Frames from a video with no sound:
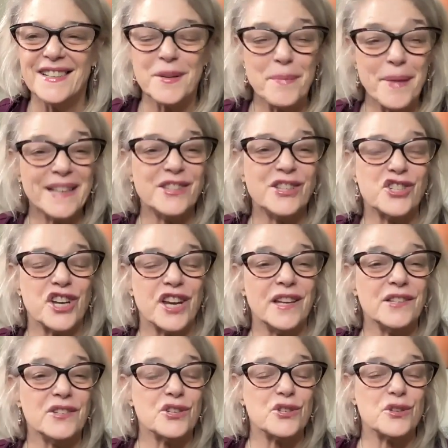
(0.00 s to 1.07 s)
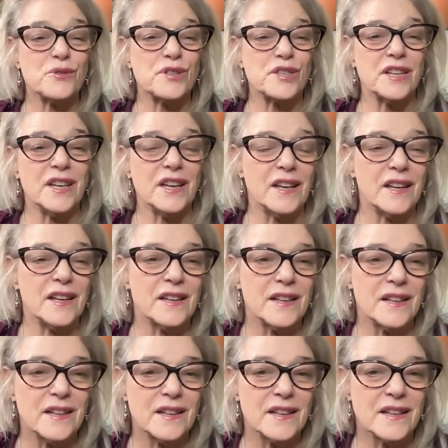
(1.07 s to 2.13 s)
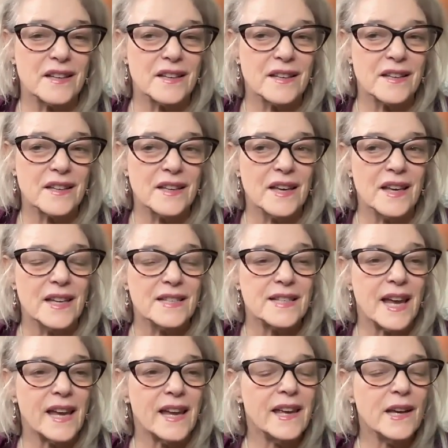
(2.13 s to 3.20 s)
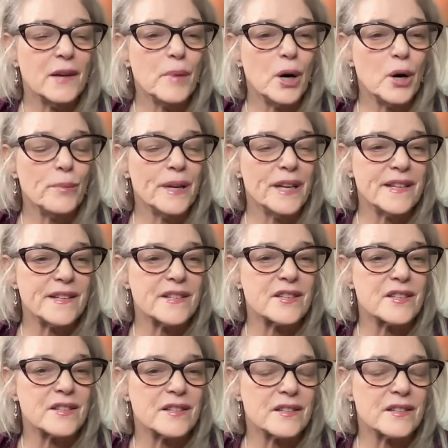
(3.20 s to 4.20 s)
to make the changes you seek, taking a moment,